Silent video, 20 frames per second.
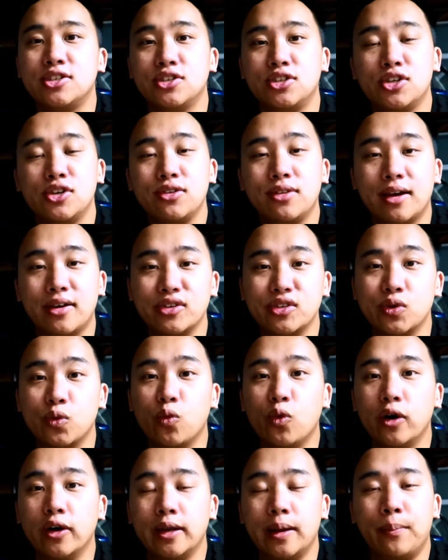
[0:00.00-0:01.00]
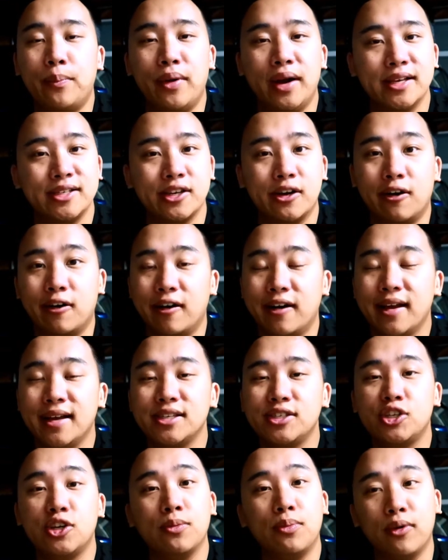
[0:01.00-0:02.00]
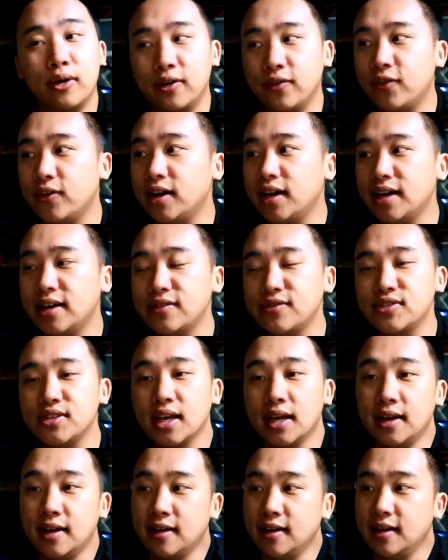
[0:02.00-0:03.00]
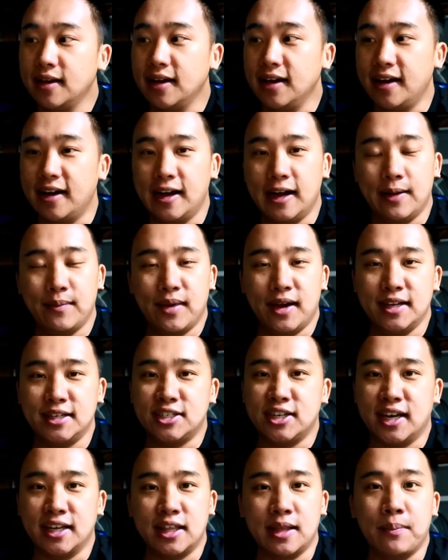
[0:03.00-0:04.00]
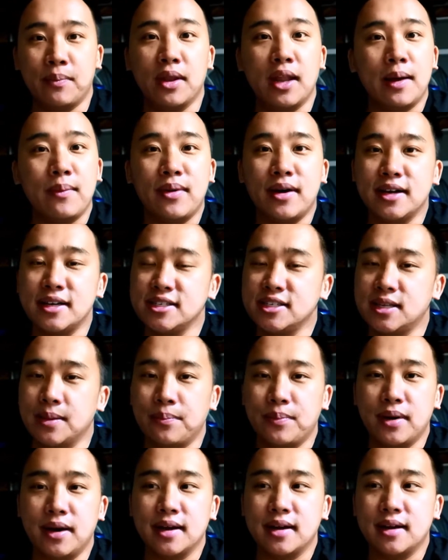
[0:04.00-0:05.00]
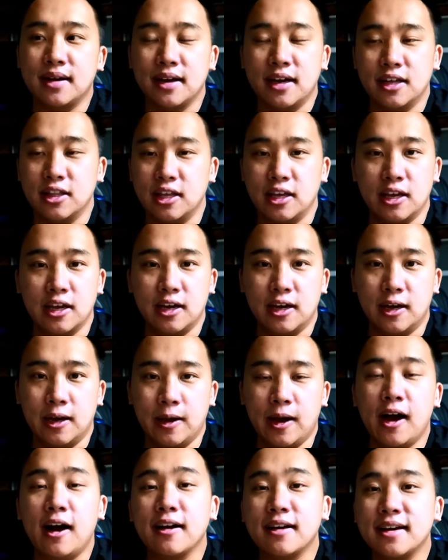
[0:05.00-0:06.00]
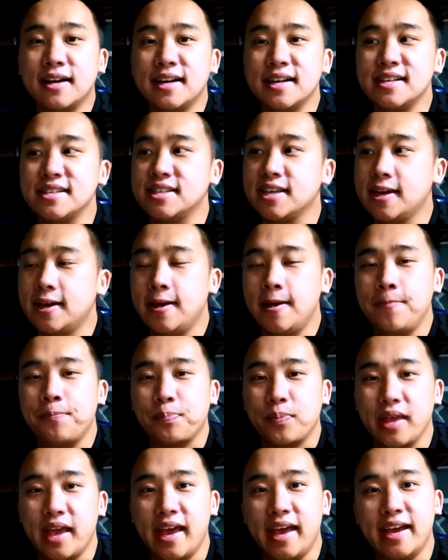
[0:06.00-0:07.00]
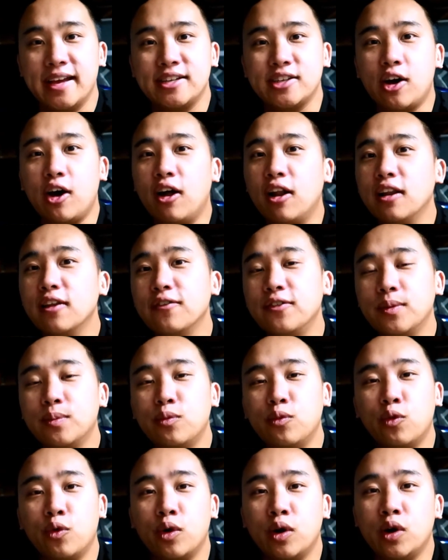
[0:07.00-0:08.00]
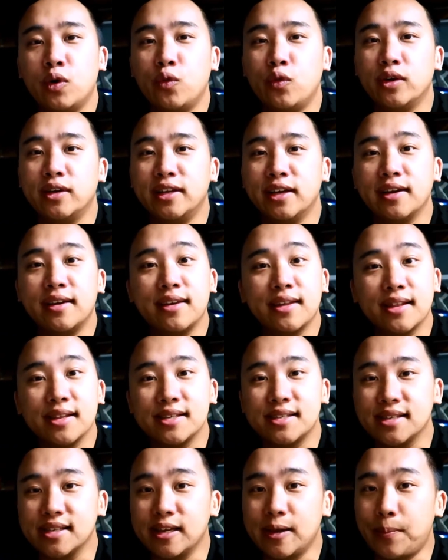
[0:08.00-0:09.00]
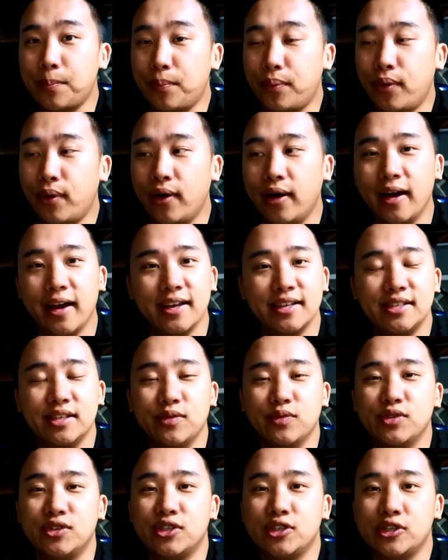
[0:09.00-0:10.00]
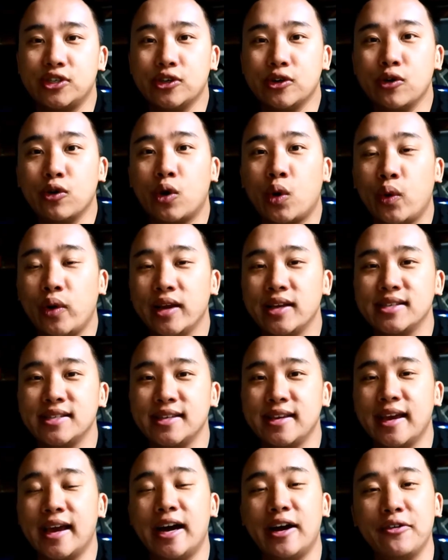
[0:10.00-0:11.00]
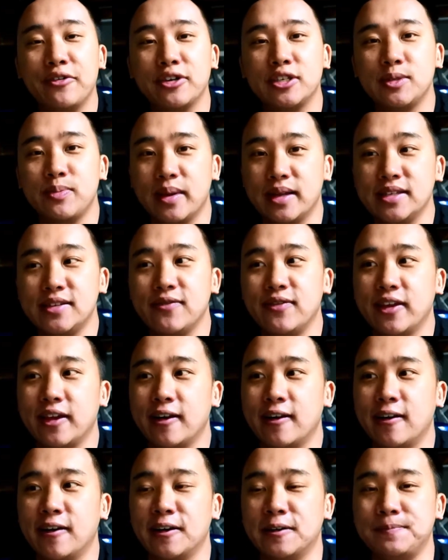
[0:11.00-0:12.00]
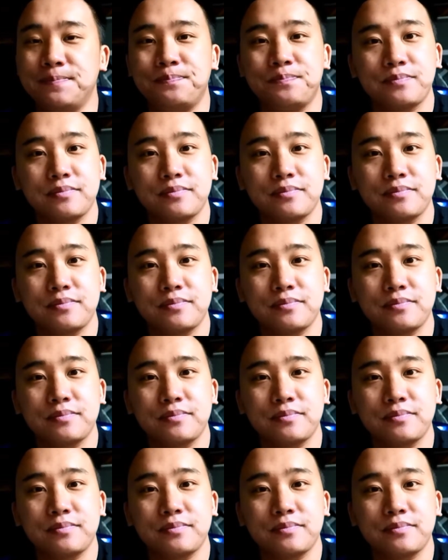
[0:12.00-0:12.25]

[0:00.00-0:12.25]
to 2001 Impreza RS 2.5s, I checked the Blob Eyes, the Hawkeyes, and all of them were ridiculously priced. It was so crazy how expensive they are.